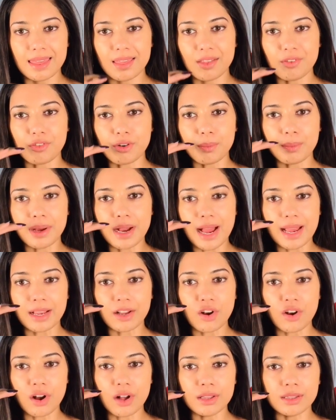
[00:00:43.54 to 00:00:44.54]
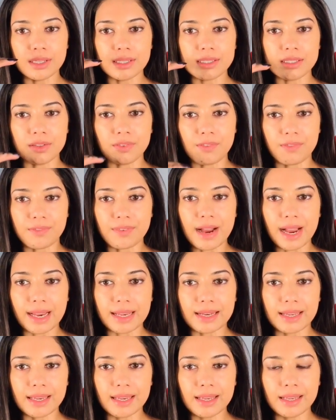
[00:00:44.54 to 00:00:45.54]
from glycolic to
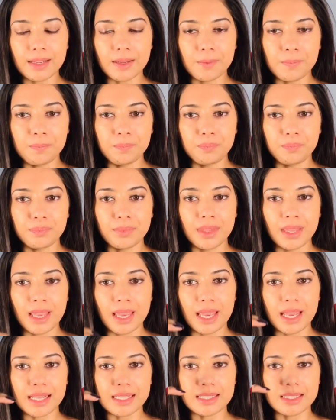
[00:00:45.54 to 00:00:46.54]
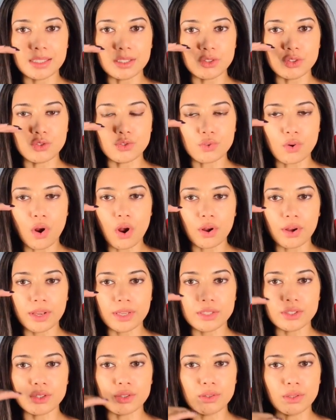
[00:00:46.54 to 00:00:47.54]
phytic, it's the
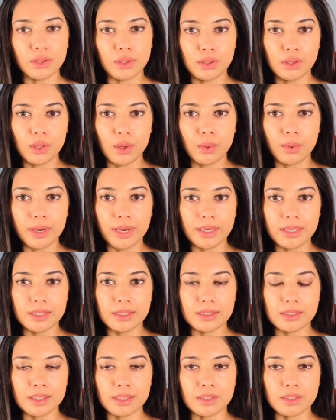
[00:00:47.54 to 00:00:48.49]
strongest to the lowest.